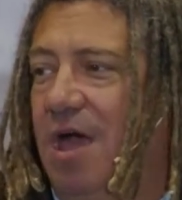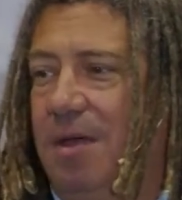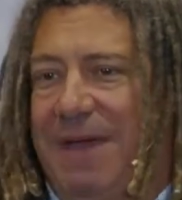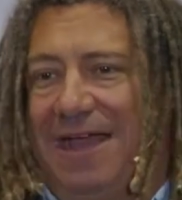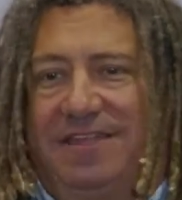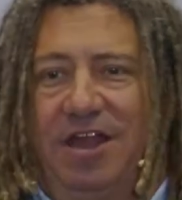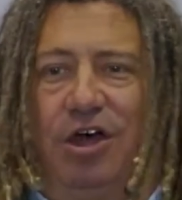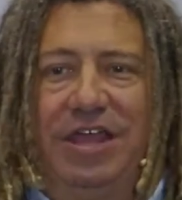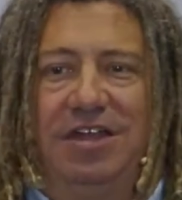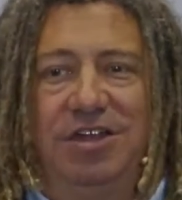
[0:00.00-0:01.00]
Back then, all
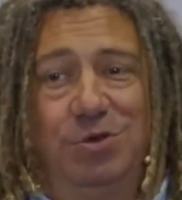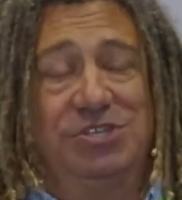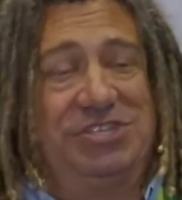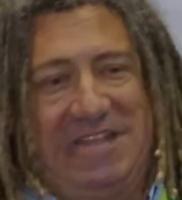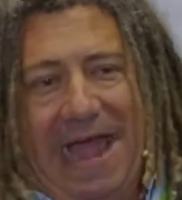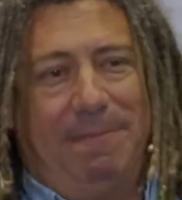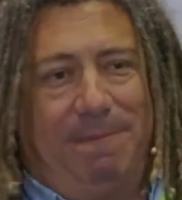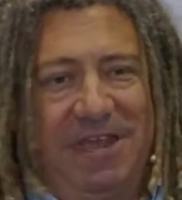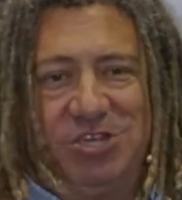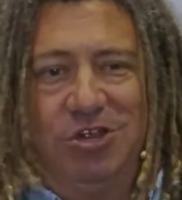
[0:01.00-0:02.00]
you had to do was snap a
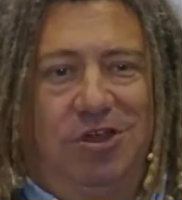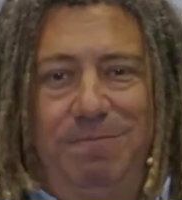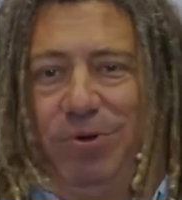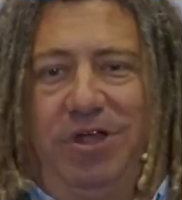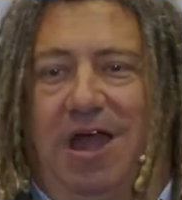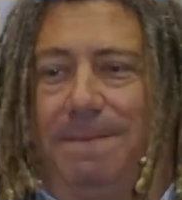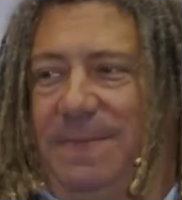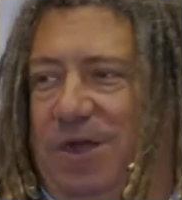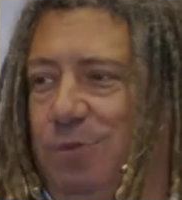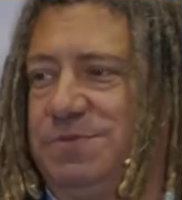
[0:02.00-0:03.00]
picture and put it up
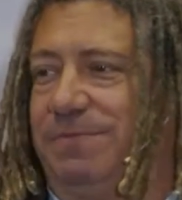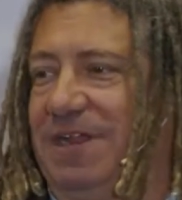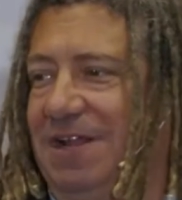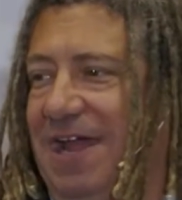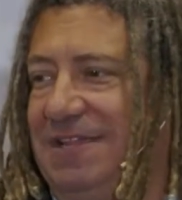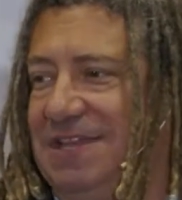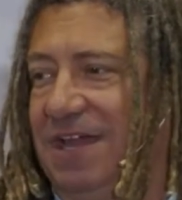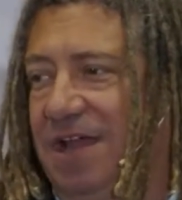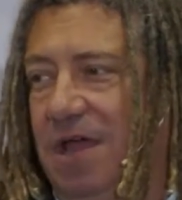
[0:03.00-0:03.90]
and hope somebody liked it.